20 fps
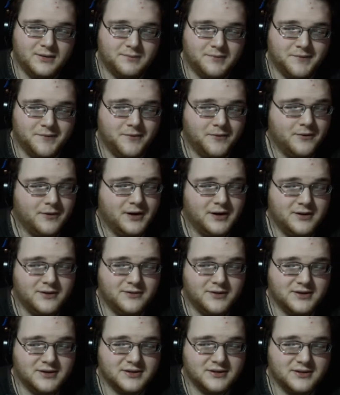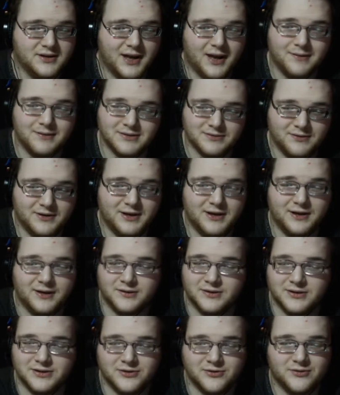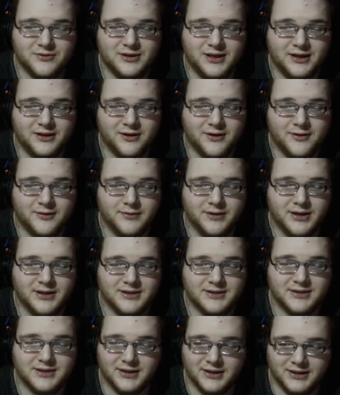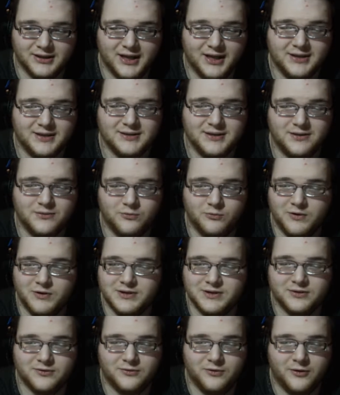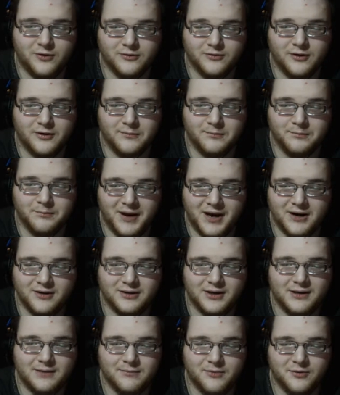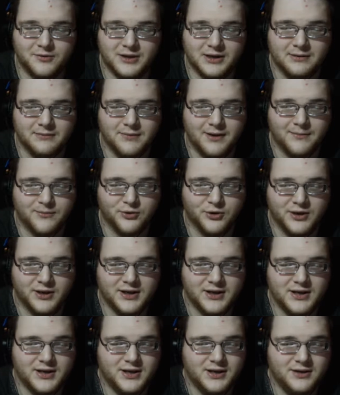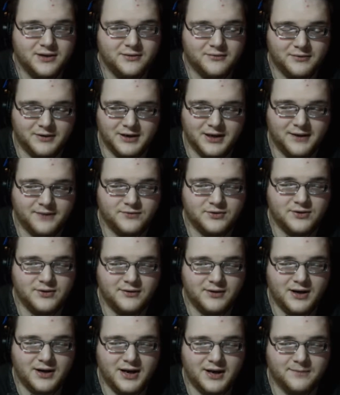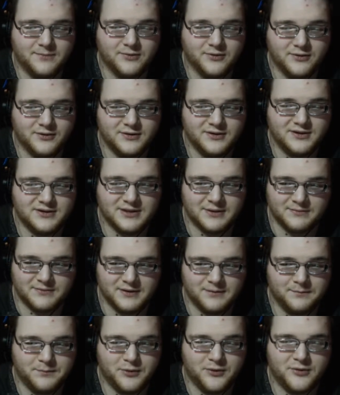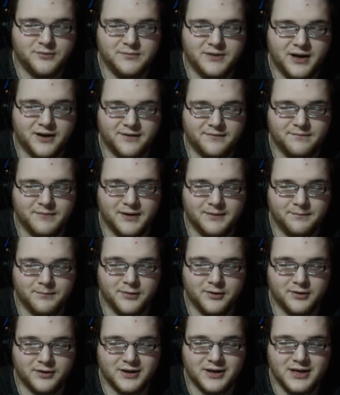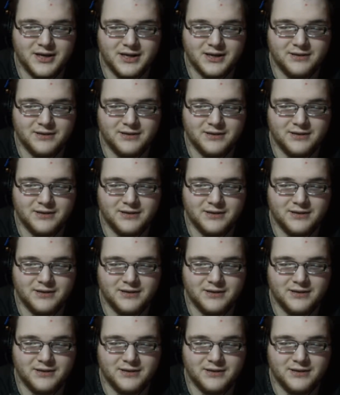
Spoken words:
Before I knew it, I was reading under the tree like always, the glassy winter horror barely more than a memory. One afternoon in April, something pulled me out of my book.